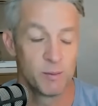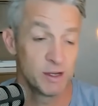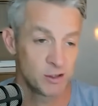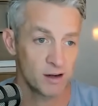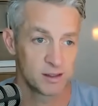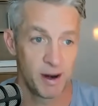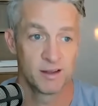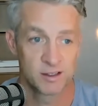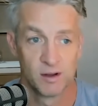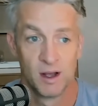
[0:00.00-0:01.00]
And we talked about it.
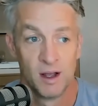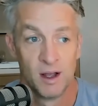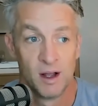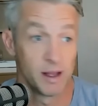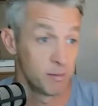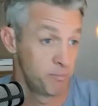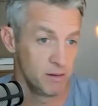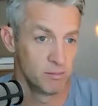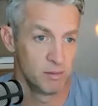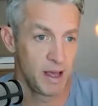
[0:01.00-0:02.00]
This like b-